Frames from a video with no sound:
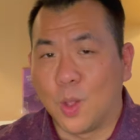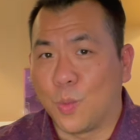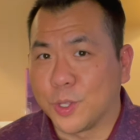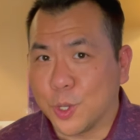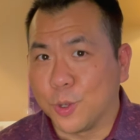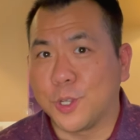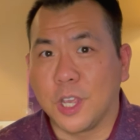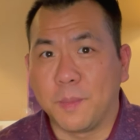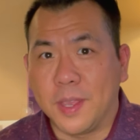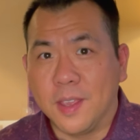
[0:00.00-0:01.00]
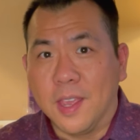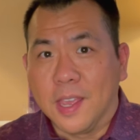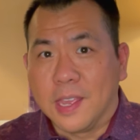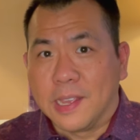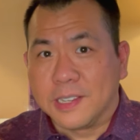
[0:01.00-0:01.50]
What's also going to be
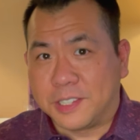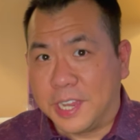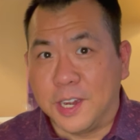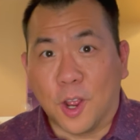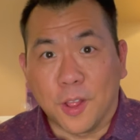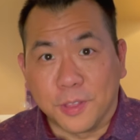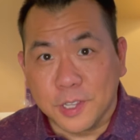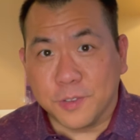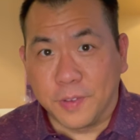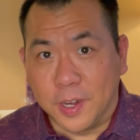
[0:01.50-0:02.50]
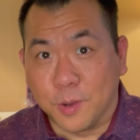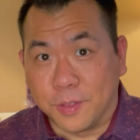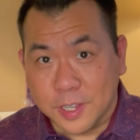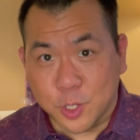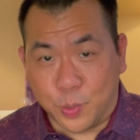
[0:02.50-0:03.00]
seen on this video
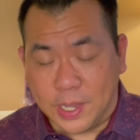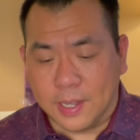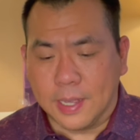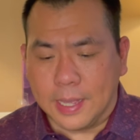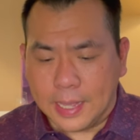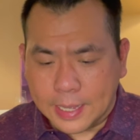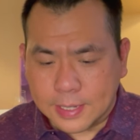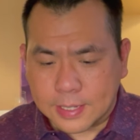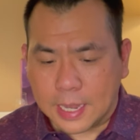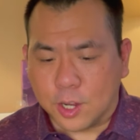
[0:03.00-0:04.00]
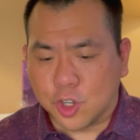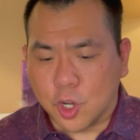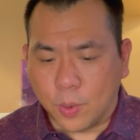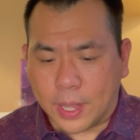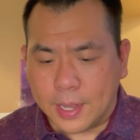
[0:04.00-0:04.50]
this week is a
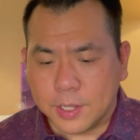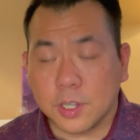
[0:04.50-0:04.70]
showcase